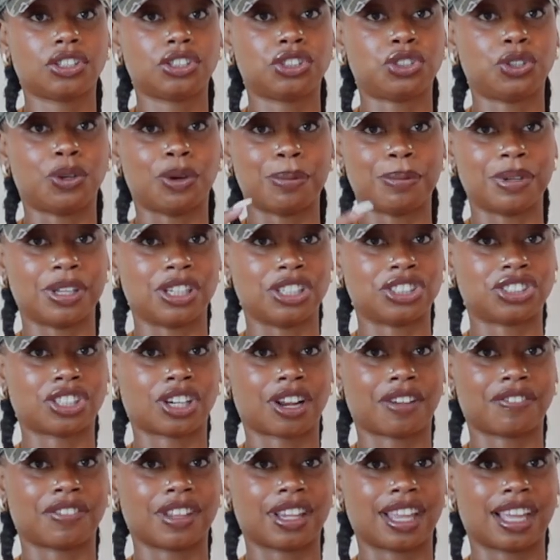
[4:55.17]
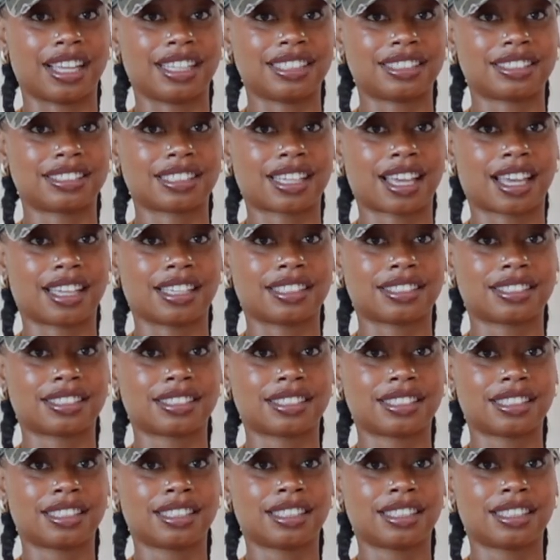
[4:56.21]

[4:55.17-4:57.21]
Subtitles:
Do you want me to shut off the lights, guys?